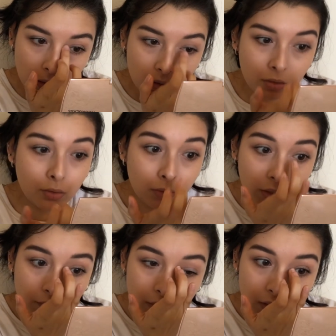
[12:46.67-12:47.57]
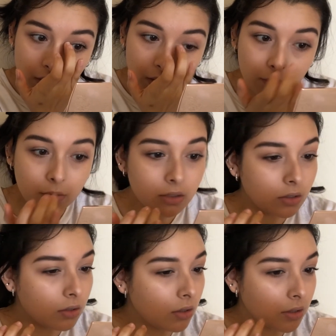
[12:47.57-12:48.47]
You don't even need that
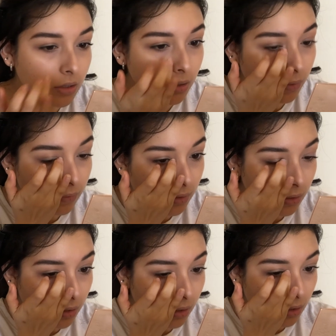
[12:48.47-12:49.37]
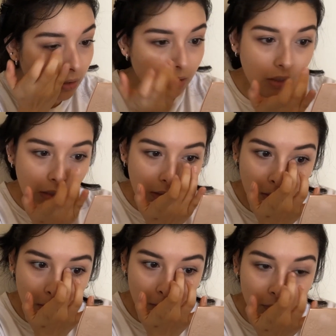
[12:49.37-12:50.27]
much, just enough to like
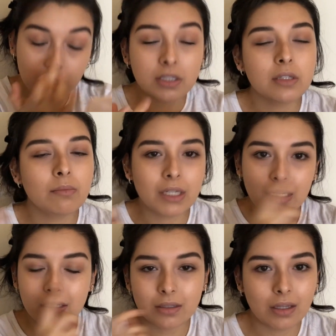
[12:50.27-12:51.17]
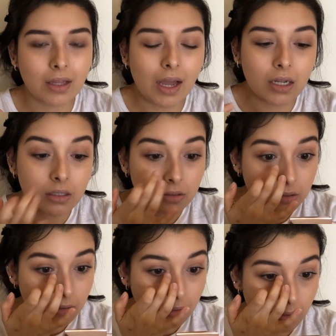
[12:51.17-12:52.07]
bring some light into the
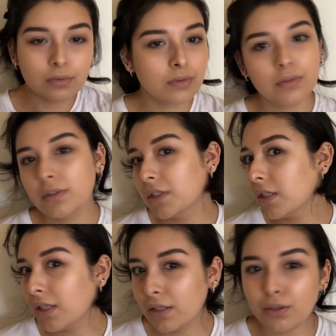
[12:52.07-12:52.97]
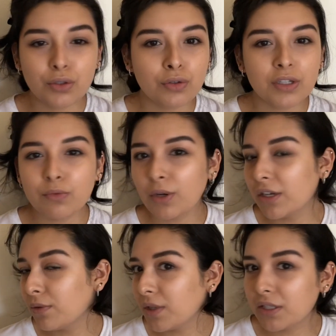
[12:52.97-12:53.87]
eyes. See, and you can right
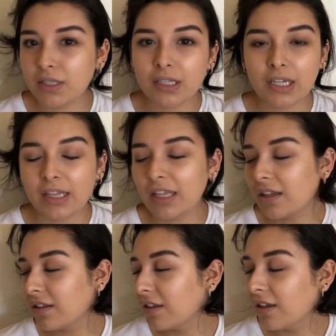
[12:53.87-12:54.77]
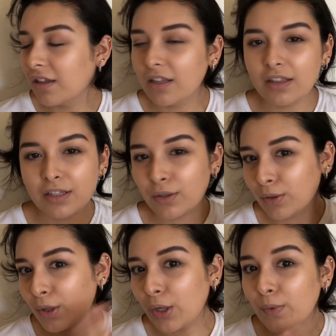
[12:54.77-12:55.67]
away see like that little
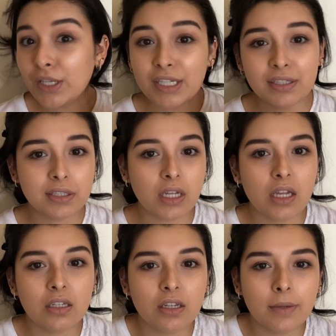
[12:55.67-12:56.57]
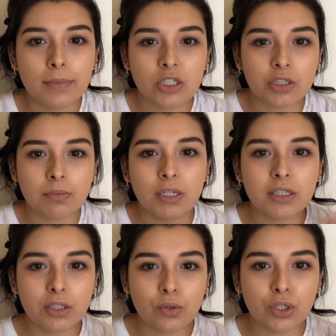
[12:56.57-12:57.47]
glowiness, and it just
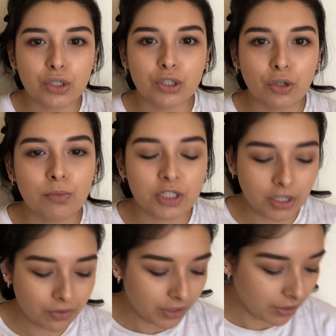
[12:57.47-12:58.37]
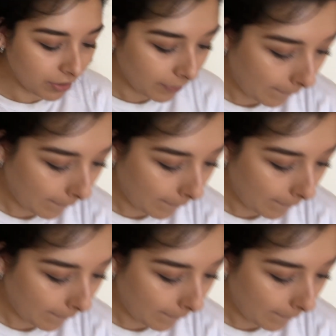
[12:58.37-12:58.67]
makes you look so much healthier.